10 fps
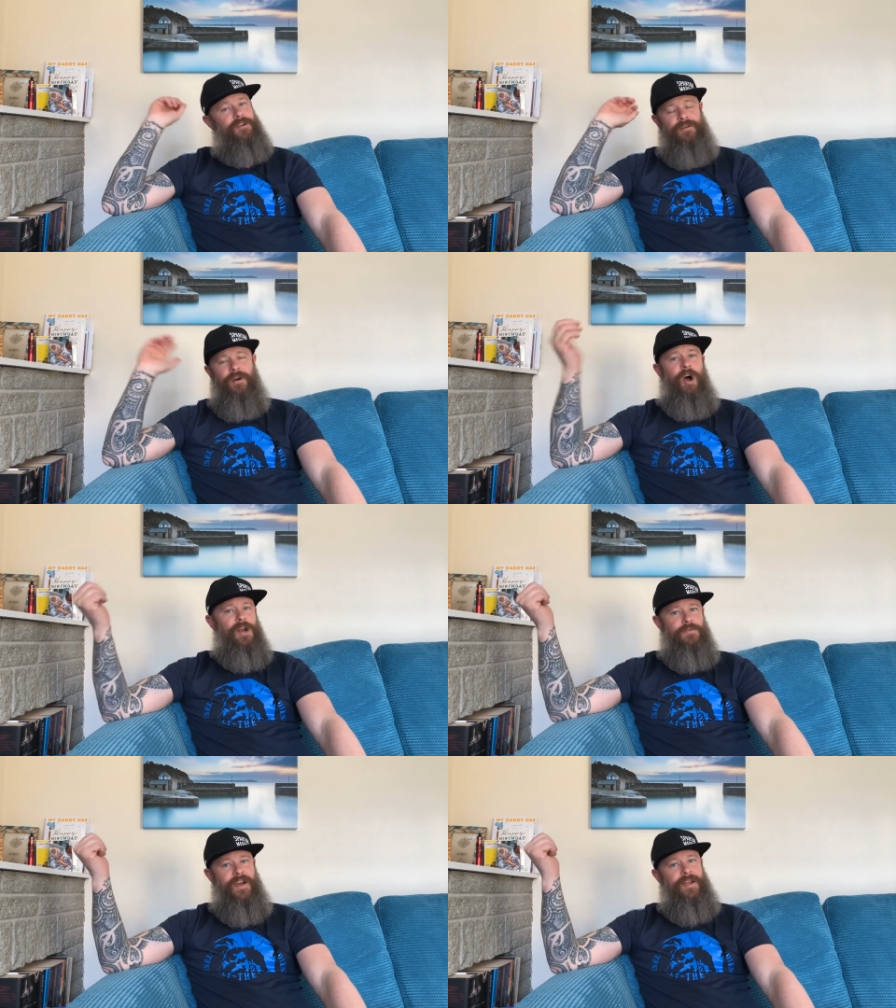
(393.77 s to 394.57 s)

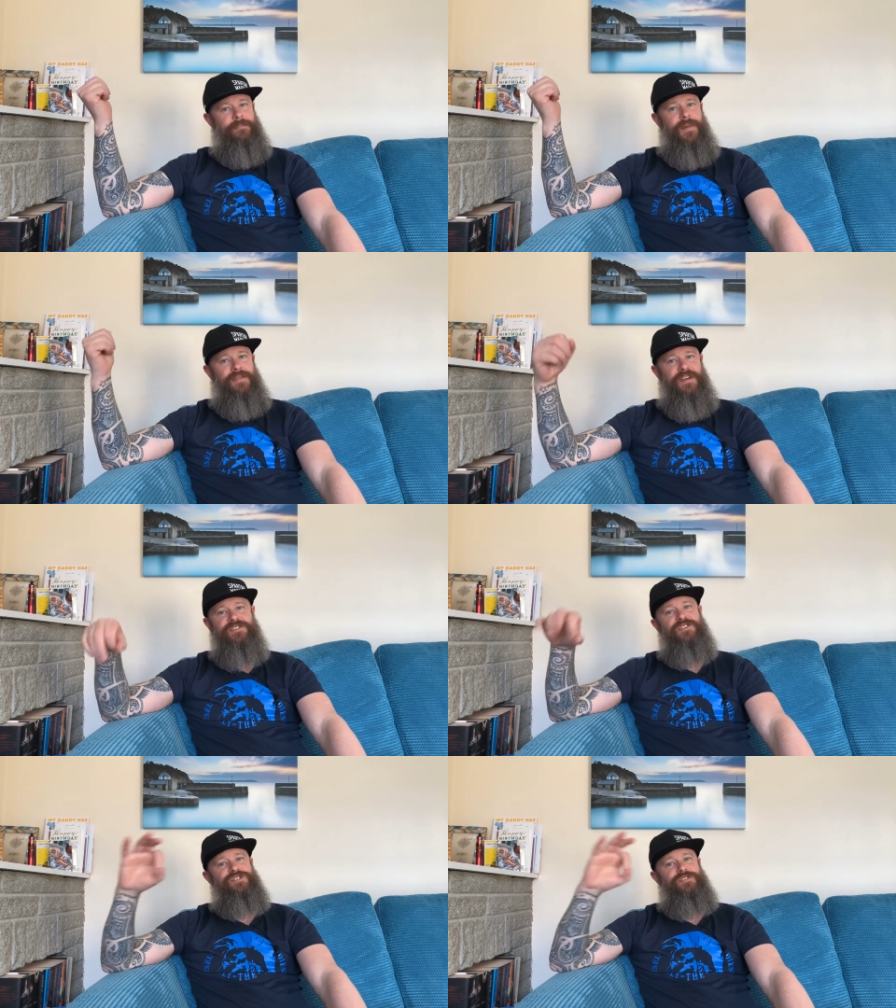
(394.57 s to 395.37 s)
highly recommend
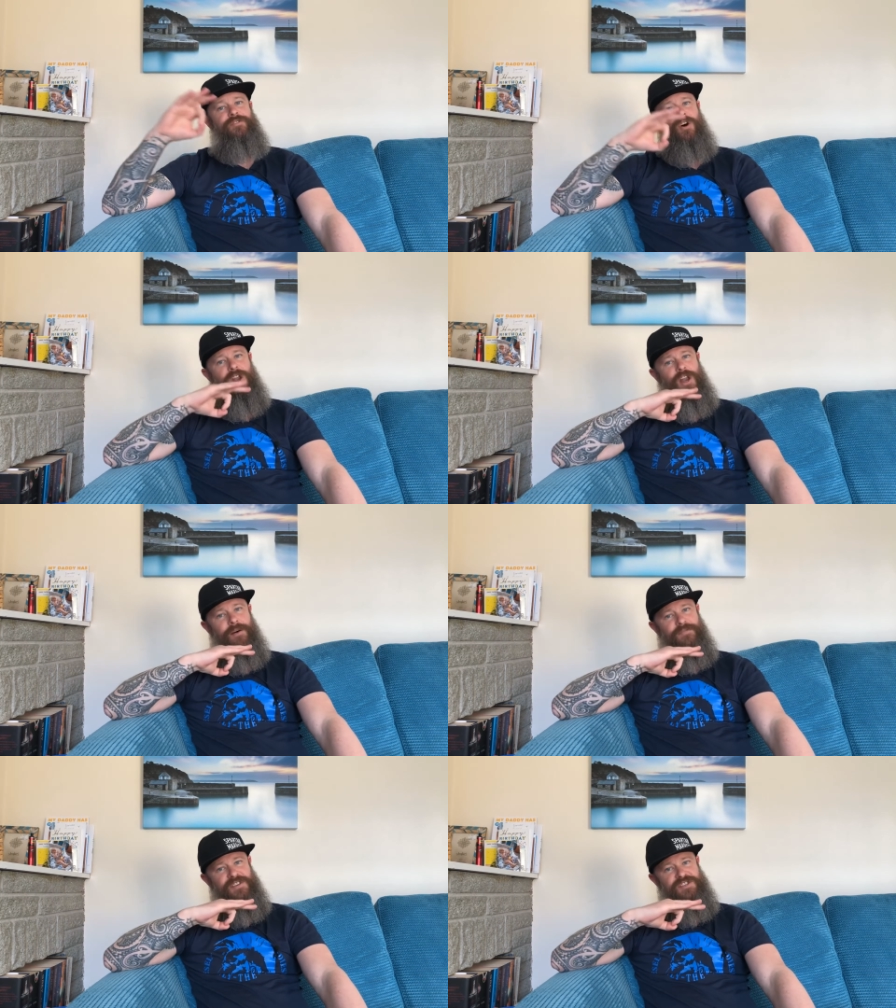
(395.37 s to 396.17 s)
this because you've got a
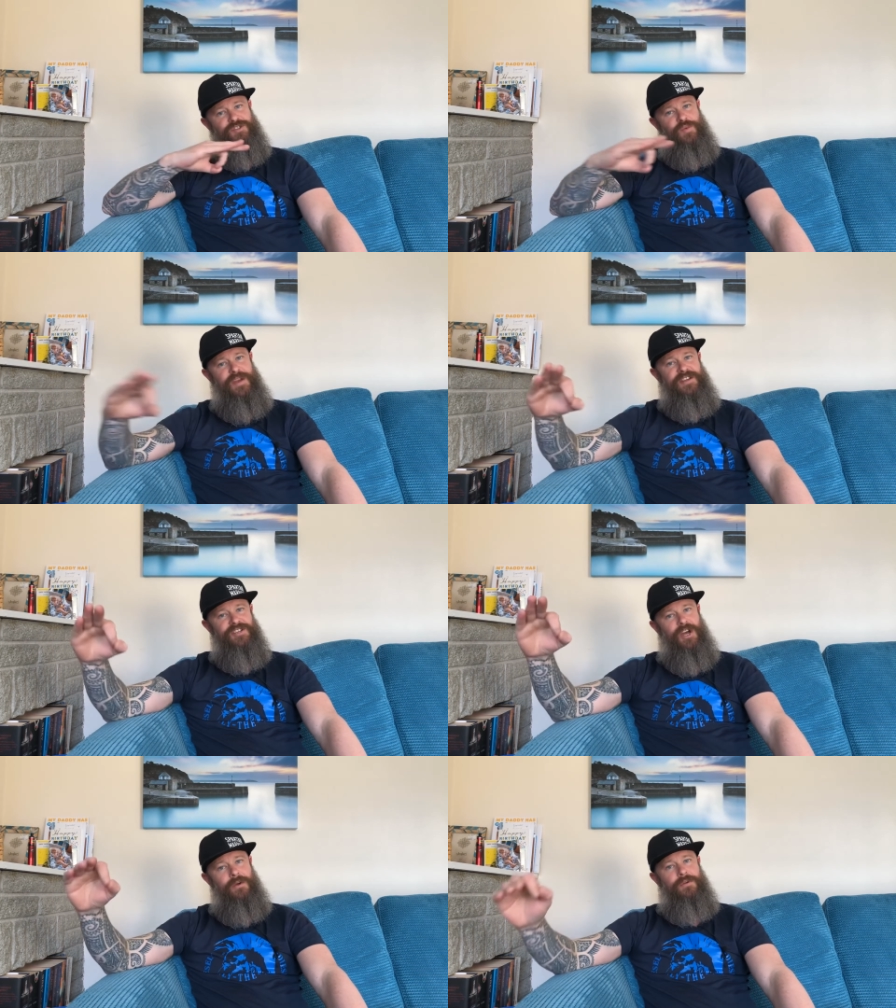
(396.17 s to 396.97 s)
lovely sweet
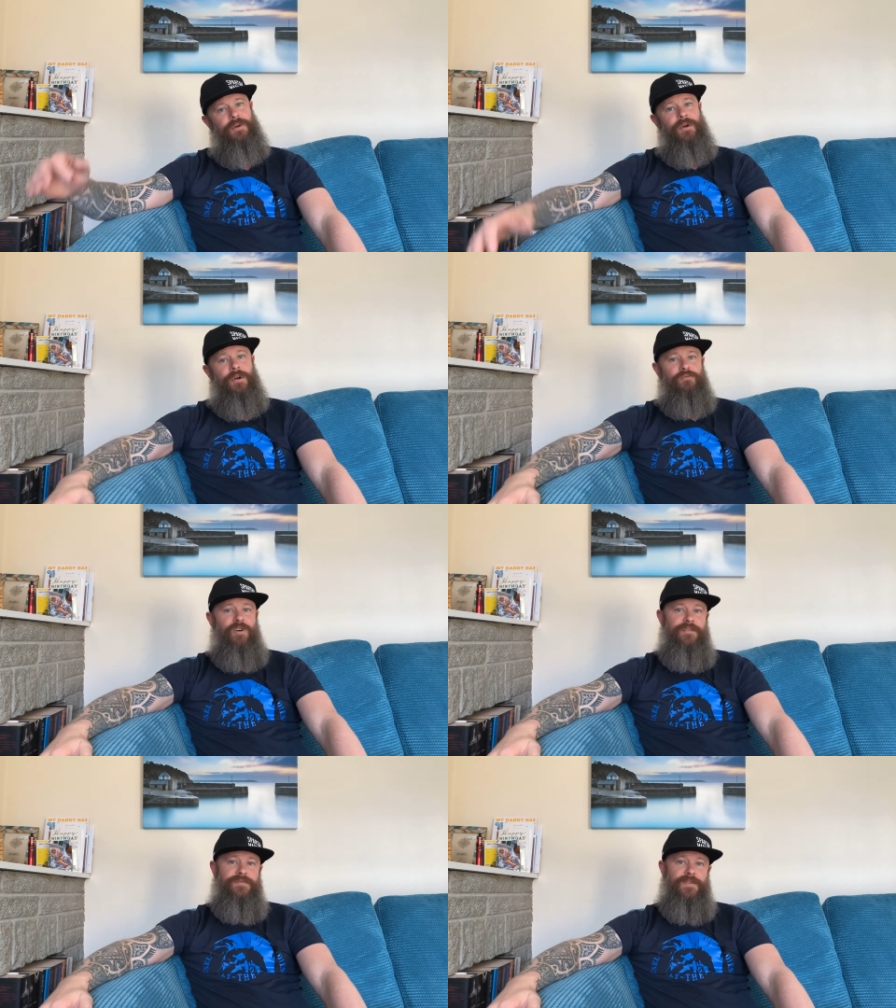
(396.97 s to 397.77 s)
tone
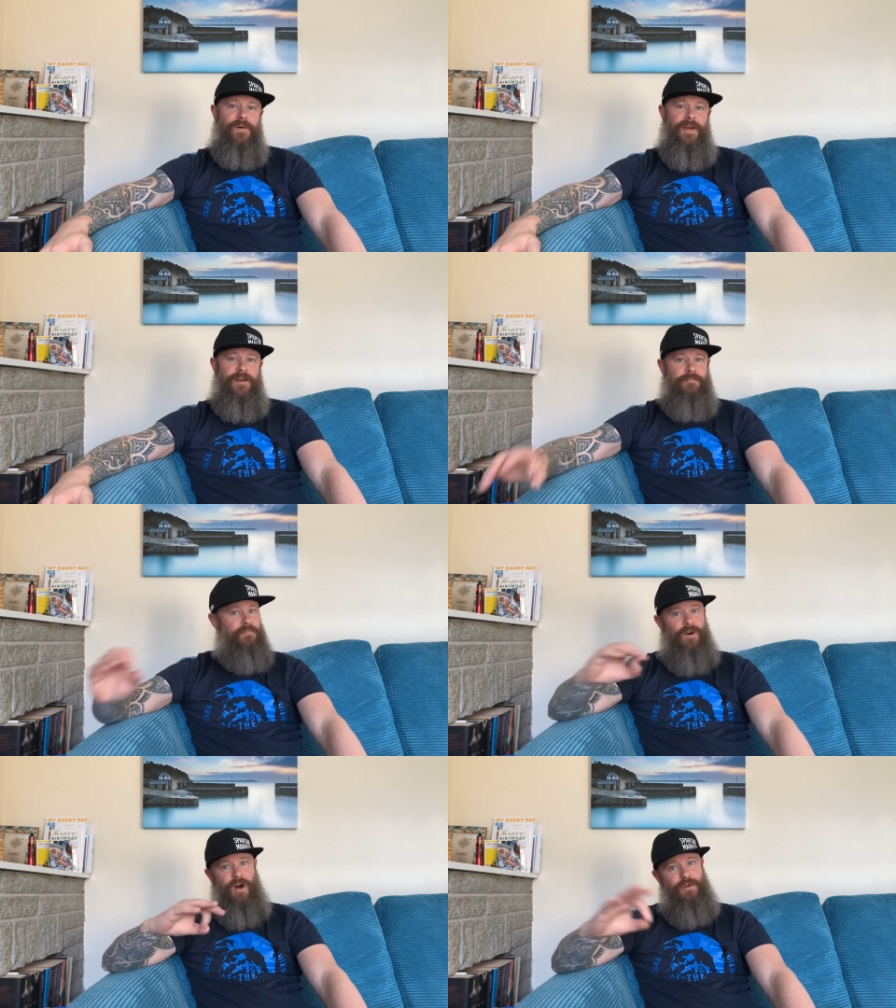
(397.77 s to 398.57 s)
running through it.
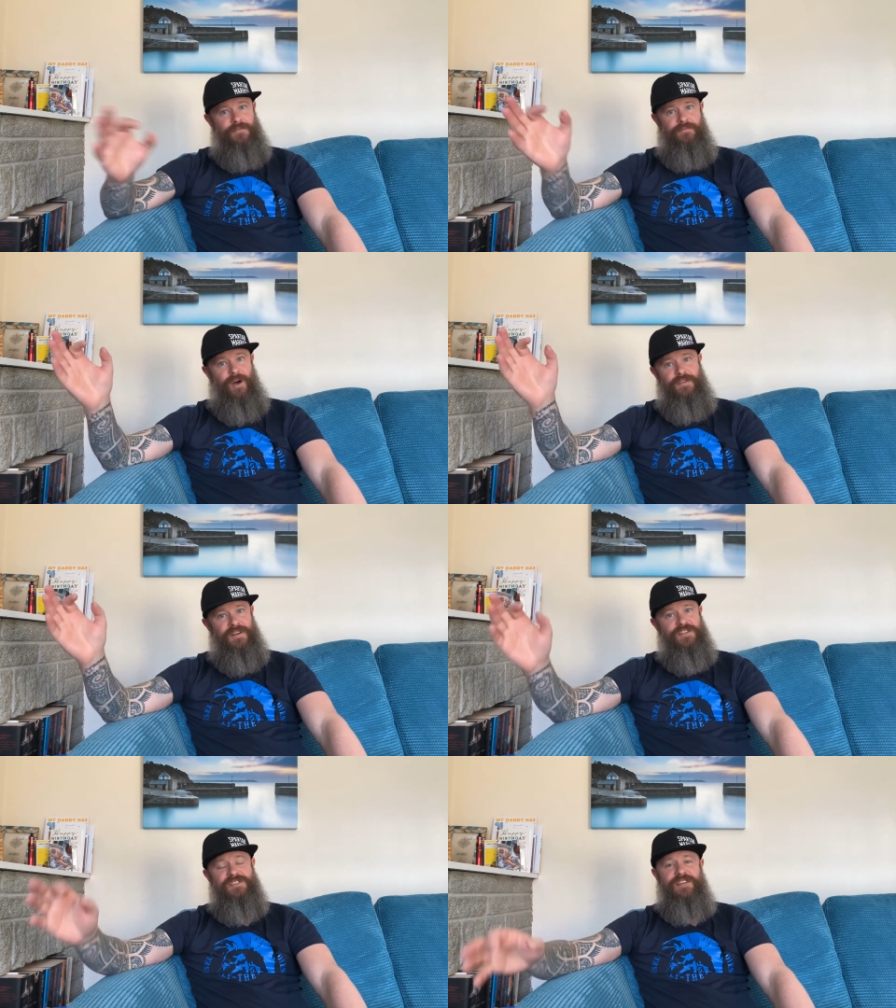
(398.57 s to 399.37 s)
I, I think
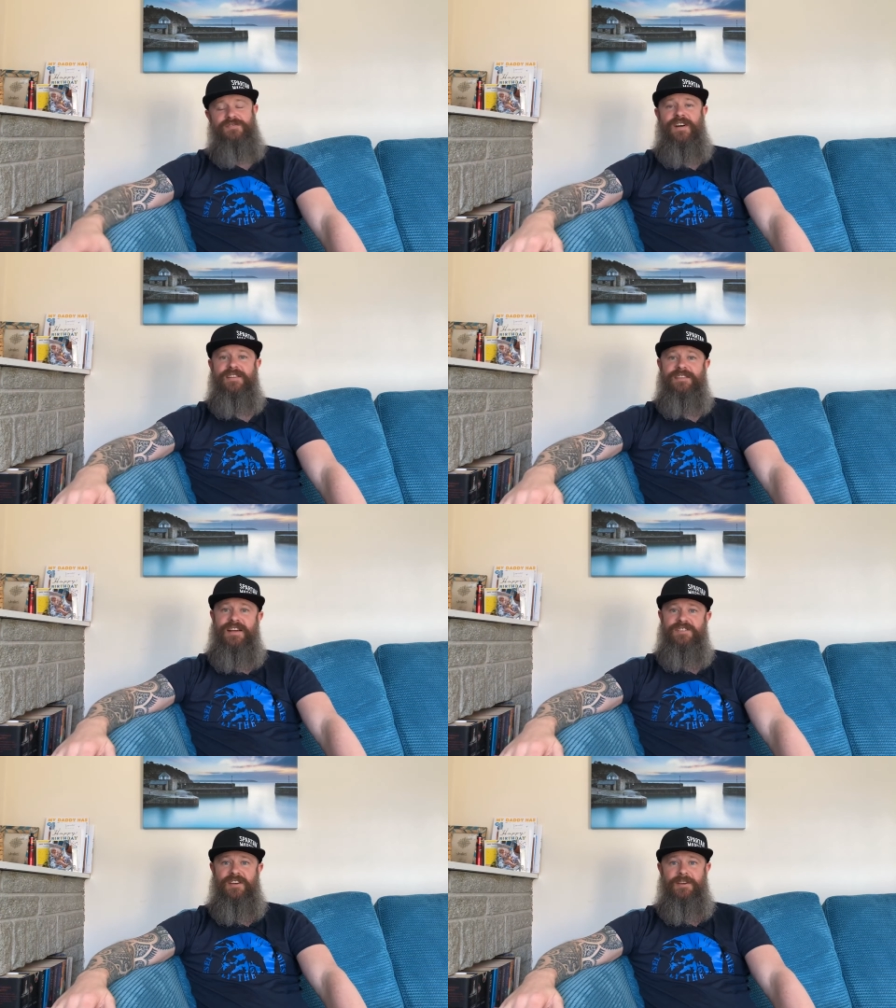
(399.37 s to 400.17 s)
the scent's
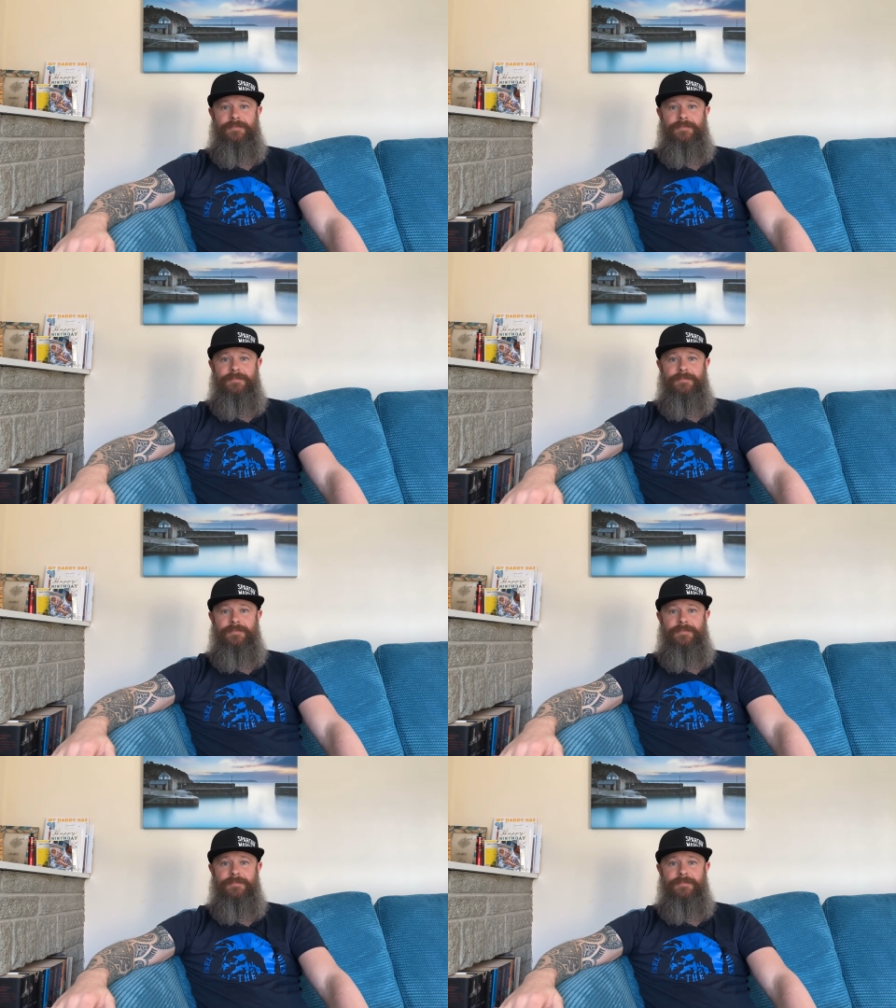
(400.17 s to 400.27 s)
fantastic.